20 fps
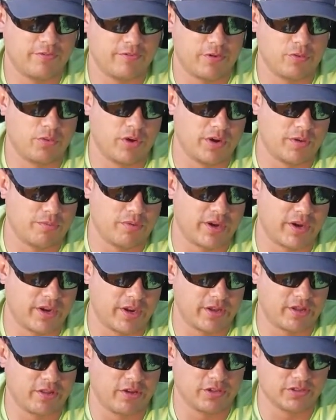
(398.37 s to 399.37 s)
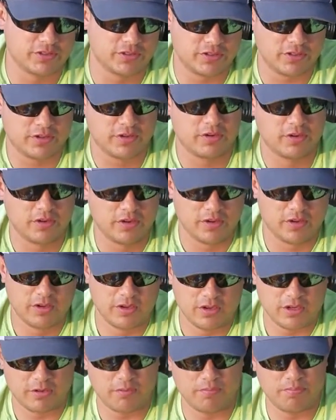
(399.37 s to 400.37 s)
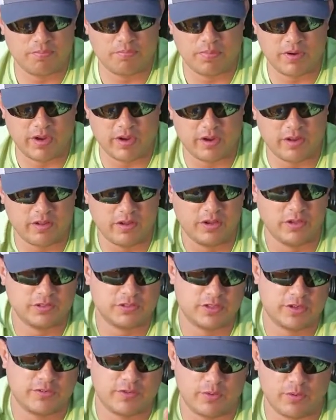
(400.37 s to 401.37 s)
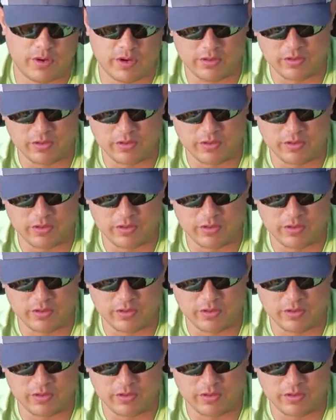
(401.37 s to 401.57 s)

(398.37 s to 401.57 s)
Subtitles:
if you want to bring it in closer. Bring it in closer if you want to